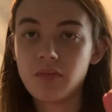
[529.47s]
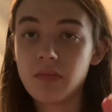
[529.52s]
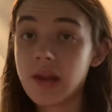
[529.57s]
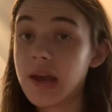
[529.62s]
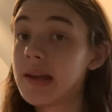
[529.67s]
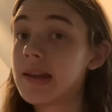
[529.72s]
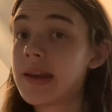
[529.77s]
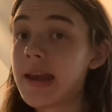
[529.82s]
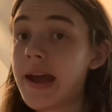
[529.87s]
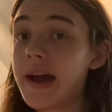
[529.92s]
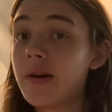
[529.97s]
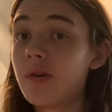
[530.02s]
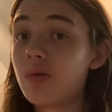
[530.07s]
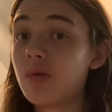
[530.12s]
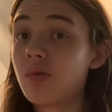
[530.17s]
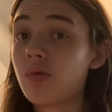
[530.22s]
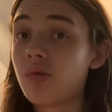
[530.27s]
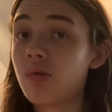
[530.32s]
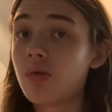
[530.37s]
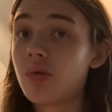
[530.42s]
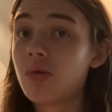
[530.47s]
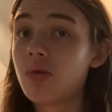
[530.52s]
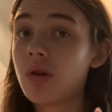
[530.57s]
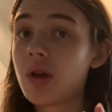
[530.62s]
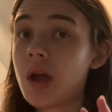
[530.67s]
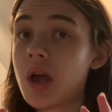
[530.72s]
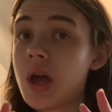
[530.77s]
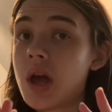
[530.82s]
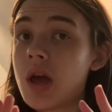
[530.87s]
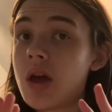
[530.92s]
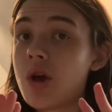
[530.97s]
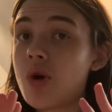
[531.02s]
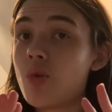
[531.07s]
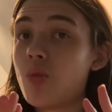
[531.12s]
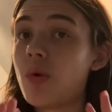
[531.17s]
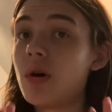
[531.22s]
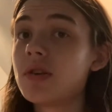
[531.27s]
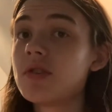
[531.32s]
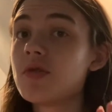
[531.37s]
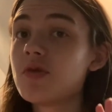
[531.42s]
Now, while
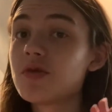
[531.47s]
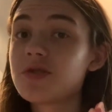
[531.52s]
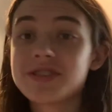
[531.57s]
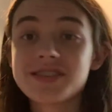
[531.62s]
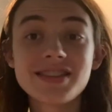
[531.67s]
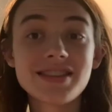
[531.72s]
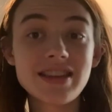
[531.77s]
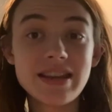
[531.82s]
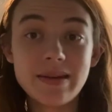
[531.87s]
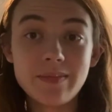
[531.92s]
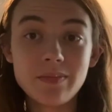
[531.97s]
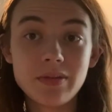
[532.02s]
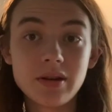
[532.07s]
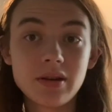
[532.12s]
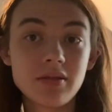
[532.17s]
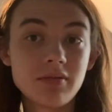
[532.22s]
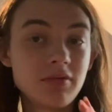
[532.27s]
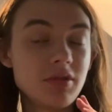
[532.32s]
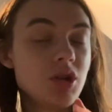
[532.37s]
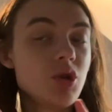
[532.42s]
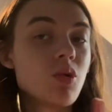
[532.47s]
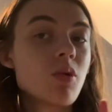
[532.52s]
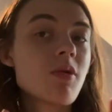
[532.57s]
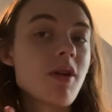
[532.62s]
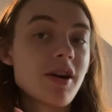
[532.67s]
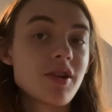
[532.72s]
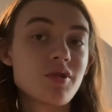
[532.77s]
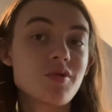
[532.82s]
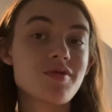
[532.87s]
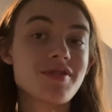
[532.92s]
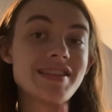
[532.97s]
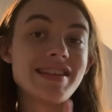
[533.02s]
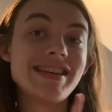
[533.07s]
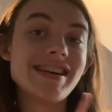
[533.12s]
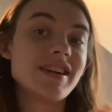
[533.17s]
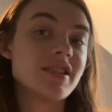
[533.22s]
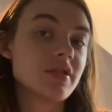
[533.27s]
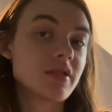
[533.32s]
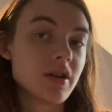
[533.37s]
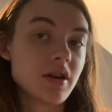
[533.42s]
you are asleep, you are under the
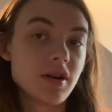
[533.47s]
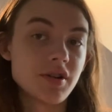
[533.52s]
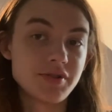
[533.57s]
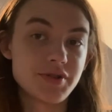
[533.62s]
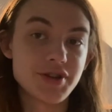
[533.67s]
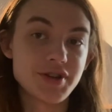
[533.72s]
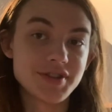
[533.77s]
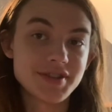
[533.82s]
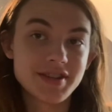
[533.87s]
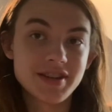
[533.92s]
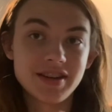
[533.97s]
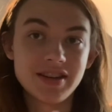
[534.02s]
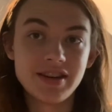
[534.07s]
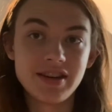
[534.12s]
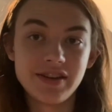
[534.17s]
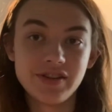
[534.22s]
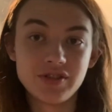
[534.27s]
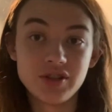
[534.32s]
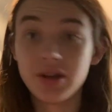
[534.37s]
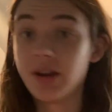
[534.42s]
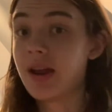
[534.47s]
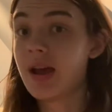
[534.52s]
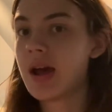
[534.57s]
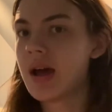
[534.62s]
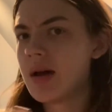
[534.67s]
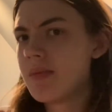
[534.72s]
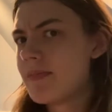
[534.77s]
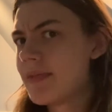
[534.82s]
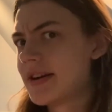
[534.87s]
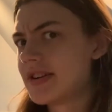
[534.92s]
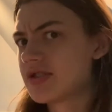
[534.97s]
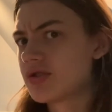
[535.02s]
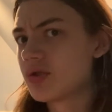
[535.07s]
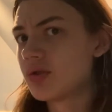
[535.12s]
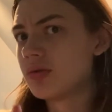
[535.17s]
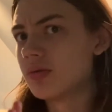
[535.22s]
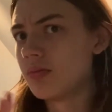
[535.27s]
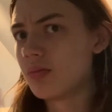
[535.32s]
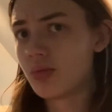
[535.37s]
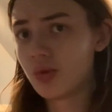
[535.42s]
unconscious condition, magical
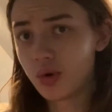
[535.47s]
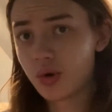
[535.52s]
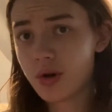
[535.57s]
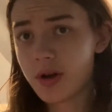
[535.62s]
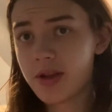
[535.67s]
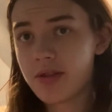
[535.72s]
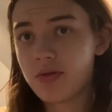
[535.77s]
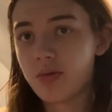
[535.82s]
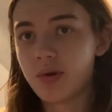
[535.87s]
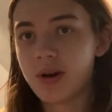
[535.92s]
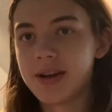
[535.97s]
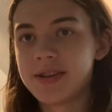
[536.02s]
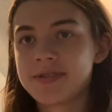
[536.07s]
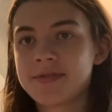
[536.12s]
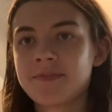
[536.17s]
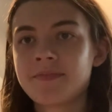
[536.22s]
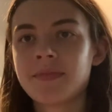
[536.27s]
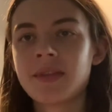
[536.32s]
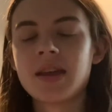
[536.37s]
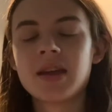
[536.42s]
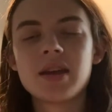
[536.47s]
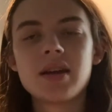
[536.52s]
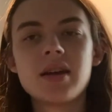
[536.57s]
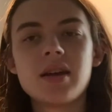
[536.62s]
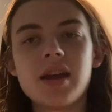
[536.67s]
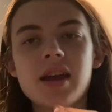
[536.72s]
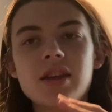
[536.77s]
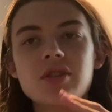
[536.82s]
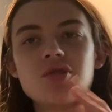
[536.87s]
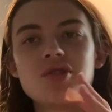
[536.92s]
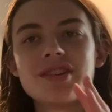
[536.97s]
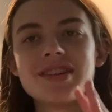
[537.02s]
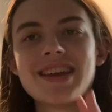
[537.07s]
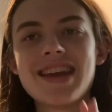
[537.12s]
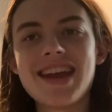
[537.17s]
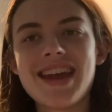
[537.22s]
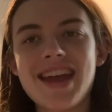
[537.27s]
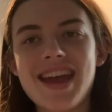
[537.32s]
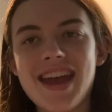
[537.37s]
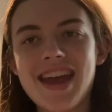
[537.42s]
or otherwise, and you can
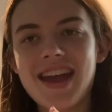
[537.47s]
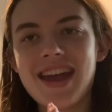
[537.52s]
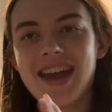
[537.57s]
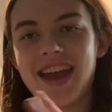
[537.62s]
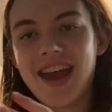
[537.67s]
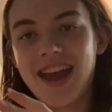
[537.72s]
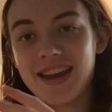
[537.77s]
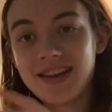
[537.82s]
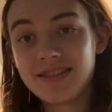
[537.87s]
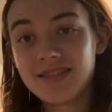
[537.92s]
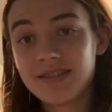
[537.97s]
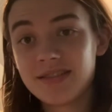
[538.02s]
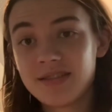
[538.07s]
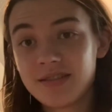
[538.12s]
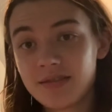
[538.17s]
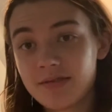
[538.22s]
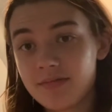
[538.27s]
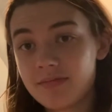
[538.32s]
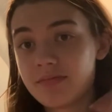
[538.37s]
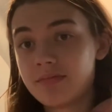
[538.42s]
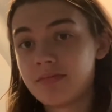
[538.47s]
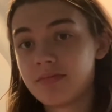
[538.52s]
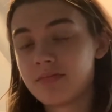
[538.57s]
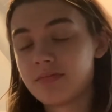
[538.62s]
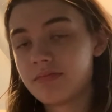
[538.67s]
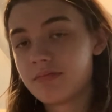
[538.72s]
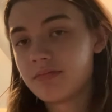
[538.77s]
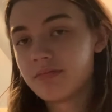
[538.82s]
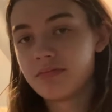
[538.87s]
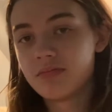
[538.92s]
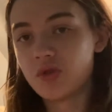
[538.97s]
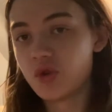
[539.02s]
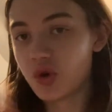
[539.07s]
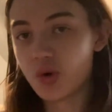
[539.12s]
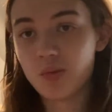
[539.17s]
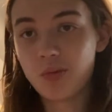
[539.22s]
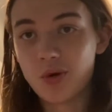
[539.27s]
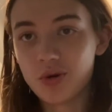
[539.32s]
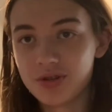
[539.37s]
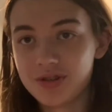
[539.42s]
end
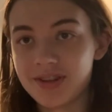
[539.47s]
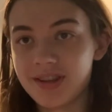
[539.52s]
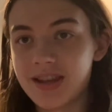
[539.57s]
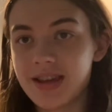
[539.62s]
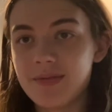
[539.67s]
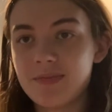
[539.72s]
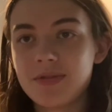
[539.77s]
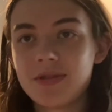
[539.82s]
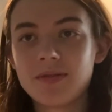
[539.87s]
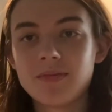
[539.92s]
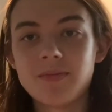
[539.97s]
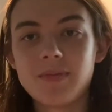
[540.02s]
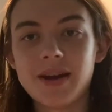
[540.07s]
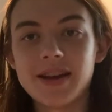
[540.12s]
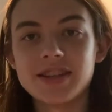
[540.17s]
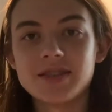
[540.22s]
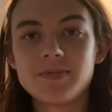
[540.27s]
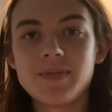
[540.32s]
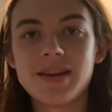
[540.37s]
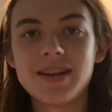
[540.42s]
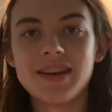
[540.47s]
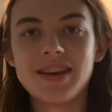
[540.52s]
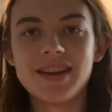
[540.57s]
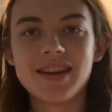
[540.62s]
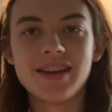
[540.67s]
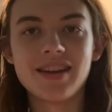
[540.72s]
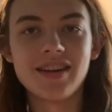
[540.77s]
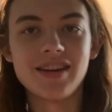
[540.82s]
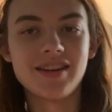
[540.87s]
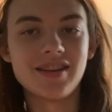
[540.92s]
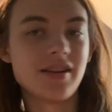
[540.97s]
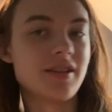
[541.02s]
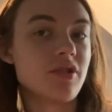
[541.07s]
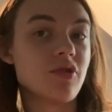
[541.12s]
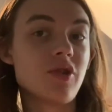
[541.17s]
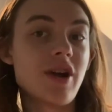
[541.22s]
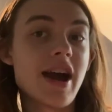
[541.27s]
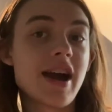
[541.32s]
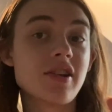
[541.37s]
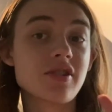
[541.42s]
normal sleep by spending your
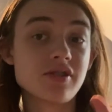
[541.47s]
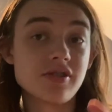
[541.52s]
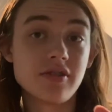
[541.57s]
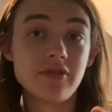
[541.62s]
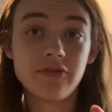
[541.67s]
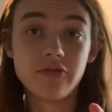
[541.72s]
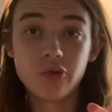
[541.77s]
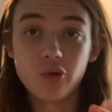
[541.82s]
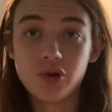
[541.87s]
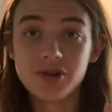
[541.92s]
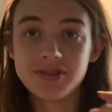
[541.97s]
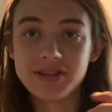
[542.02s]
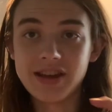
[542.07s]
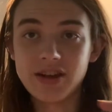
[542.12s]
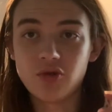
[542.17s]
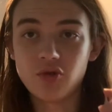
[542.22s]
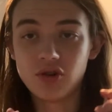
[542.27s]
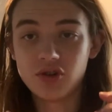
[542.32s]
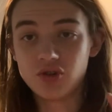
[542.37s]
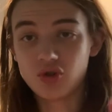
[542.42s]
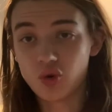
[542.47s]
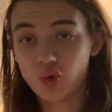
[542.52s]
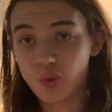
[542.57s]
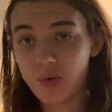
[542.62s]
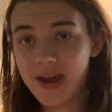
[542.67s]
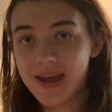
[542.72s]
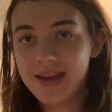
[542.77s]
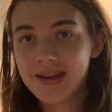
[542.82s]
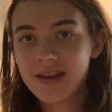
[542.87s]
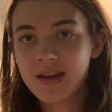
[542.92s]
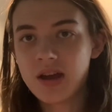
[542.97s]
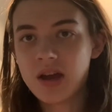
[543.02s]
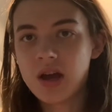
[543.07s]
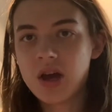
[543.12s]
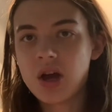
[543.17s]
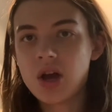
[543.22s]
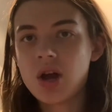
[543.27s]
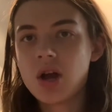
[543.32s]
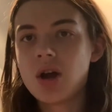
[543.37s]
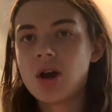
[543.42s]
action to force that creature awake,
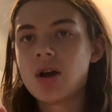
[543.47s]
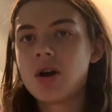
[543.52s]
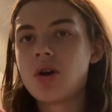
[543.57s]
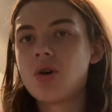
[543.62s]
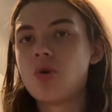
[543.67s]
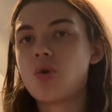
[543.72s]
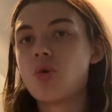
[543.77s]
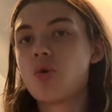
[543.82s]
or